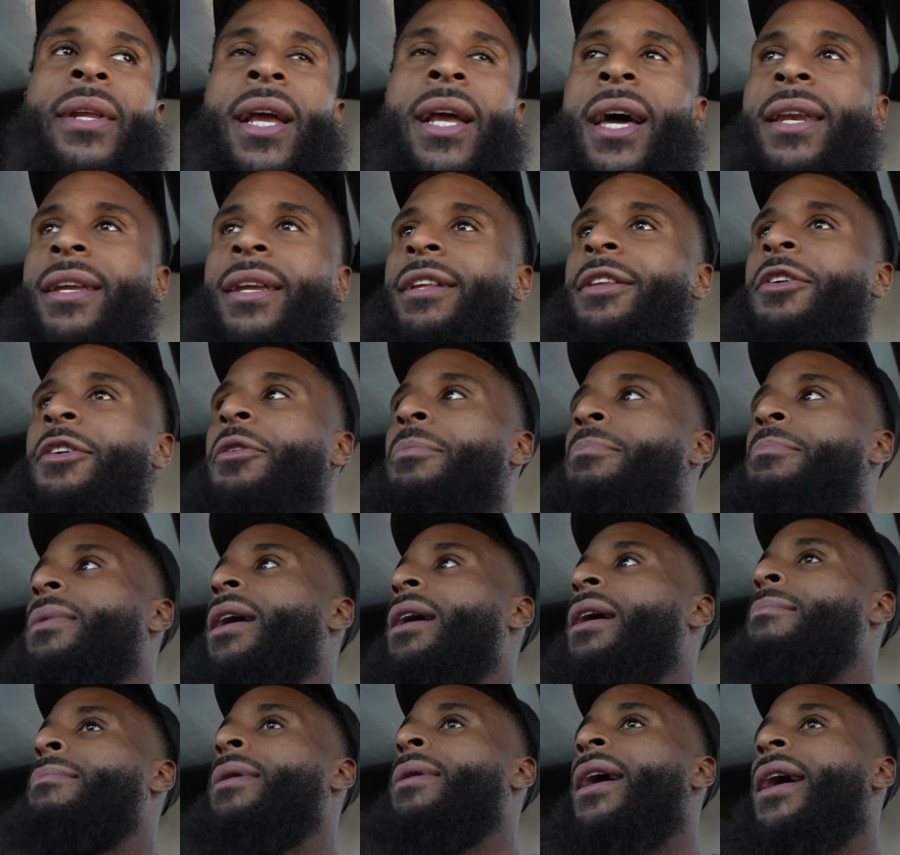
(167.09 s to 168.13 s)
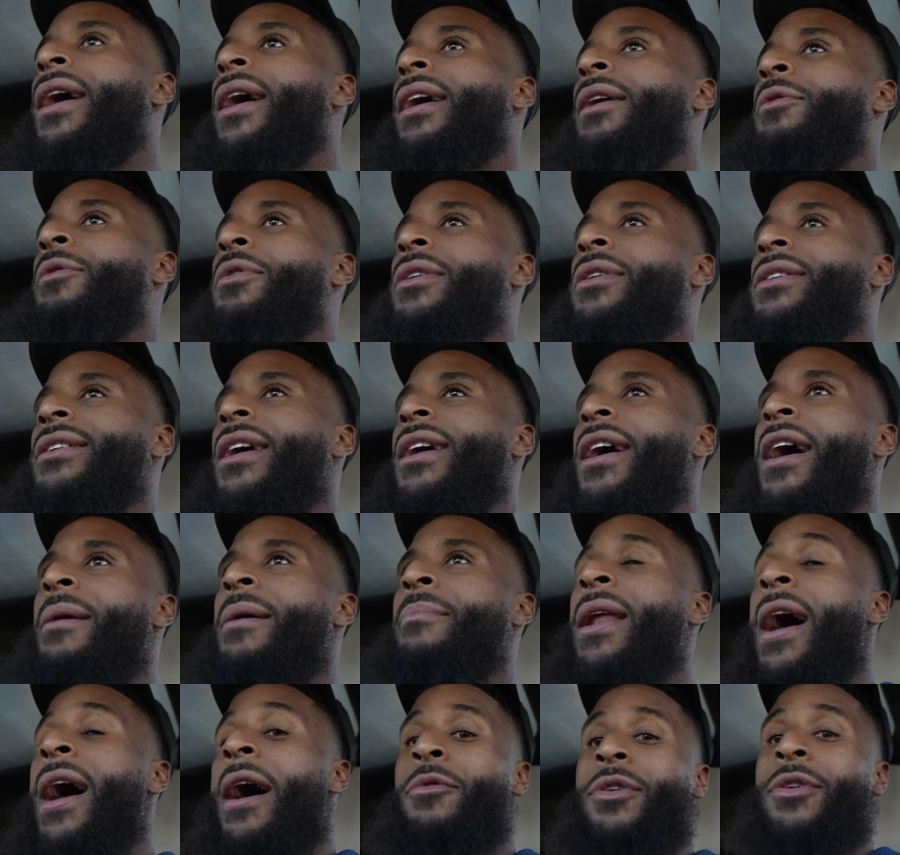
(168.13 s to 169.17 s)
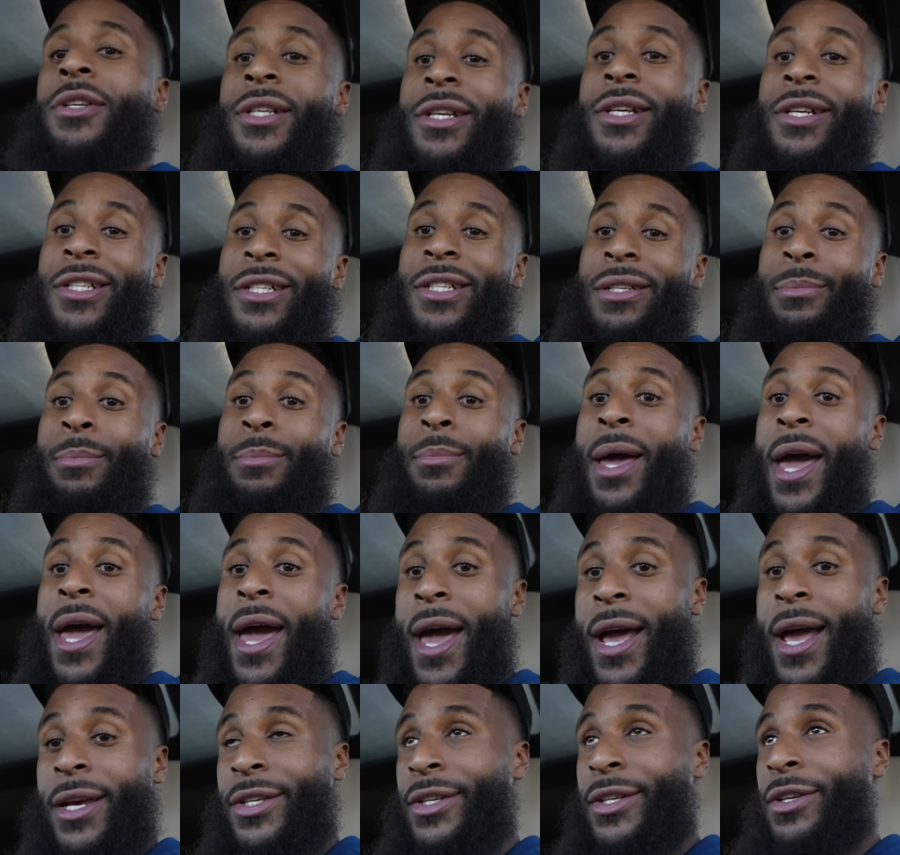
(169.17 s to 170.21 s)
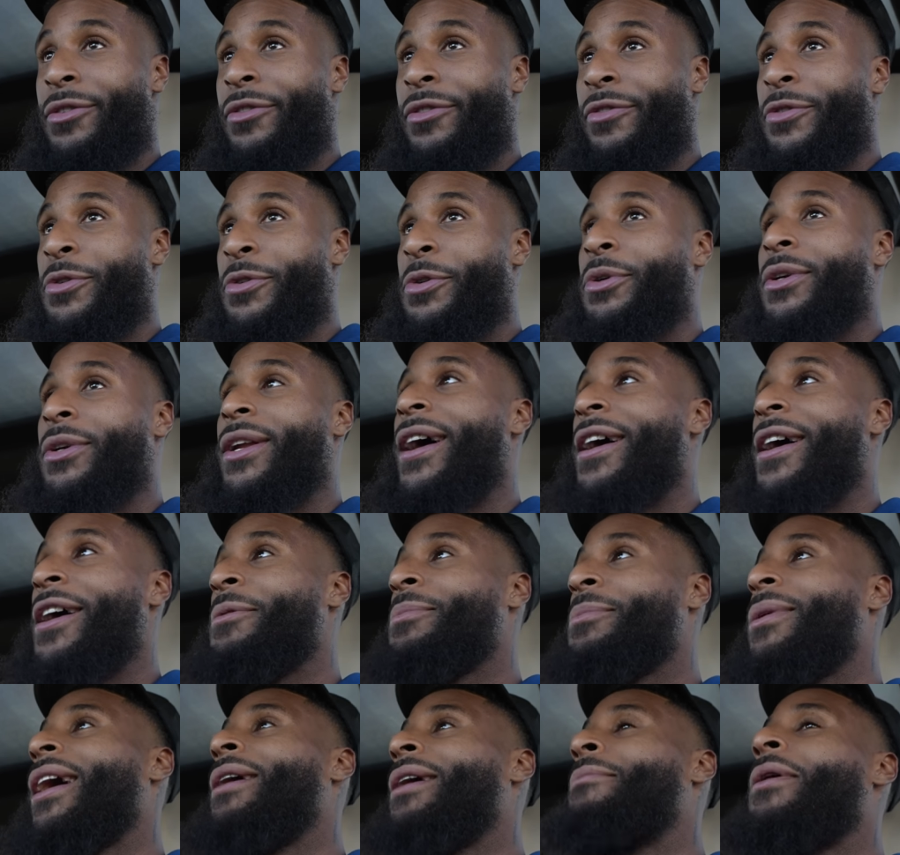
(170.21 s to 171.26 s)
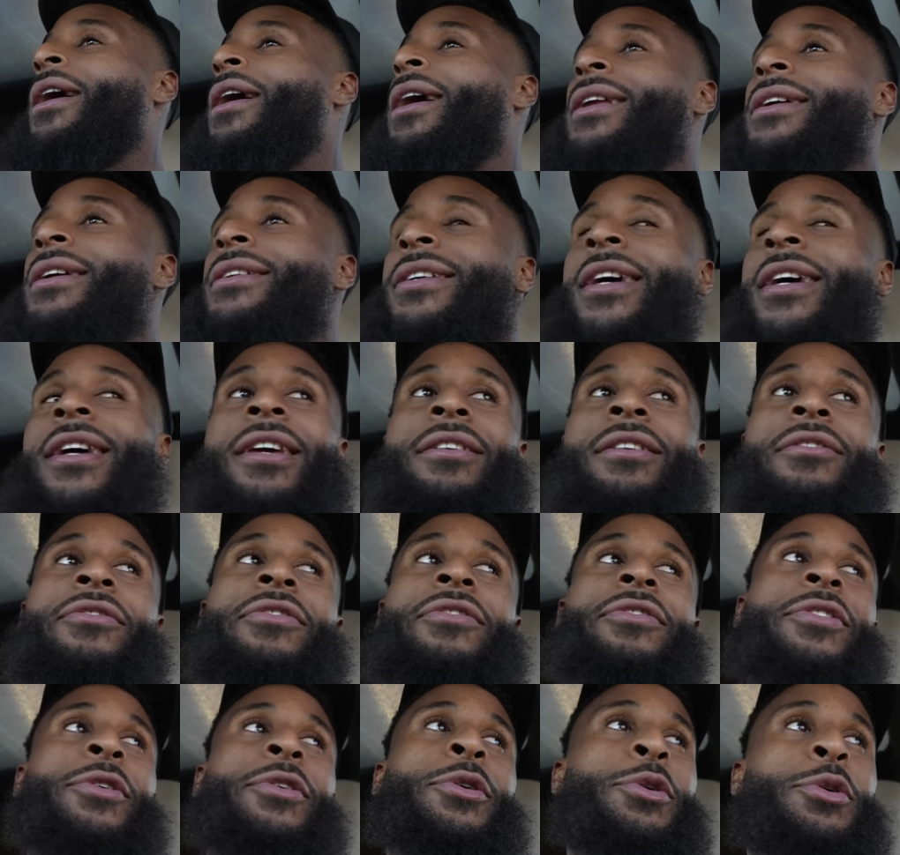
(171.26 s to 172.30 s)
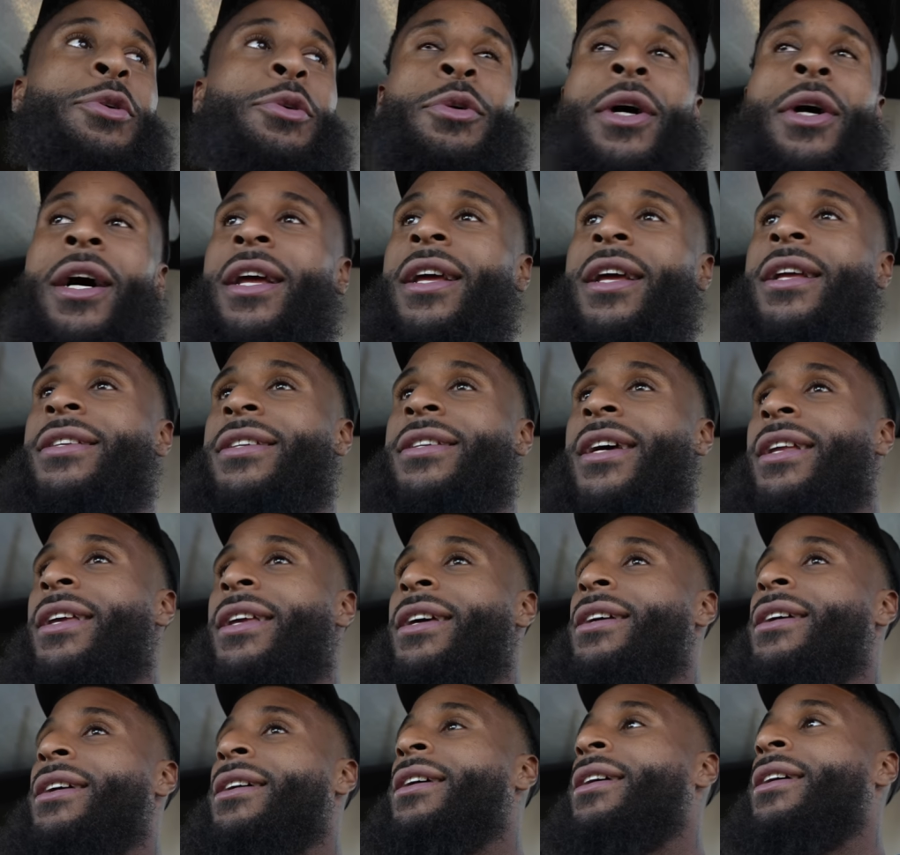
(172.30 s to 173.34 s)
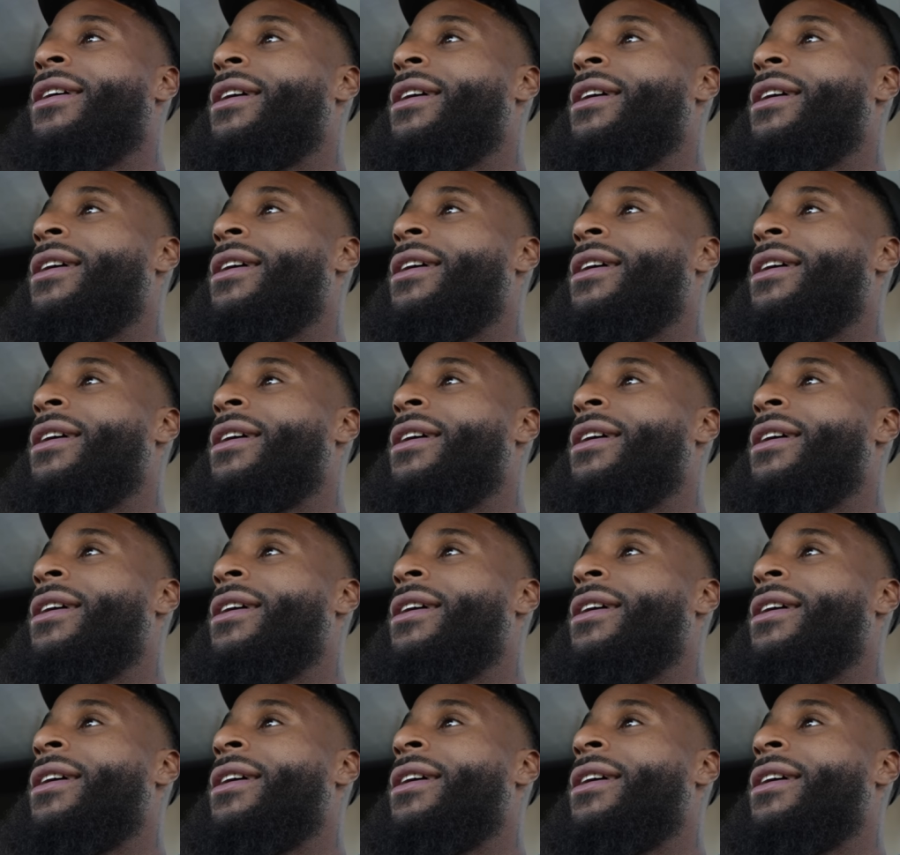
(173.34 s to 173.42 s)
I did a little mukbang one time and I was just smashing the food down. I'm like, bro, I need to take this food. I need to take this